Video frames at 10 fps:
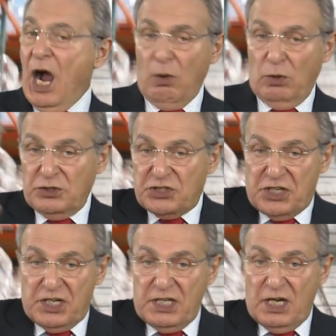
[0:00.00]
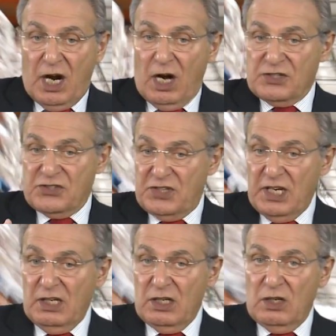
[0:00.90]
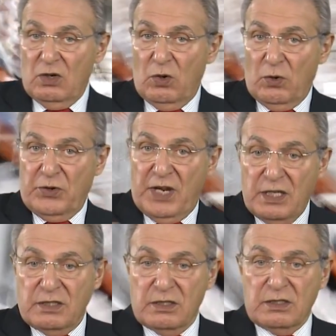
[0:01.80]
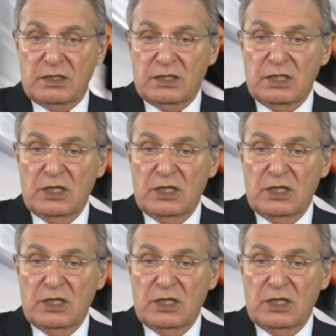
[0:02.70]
Our genes are still oriented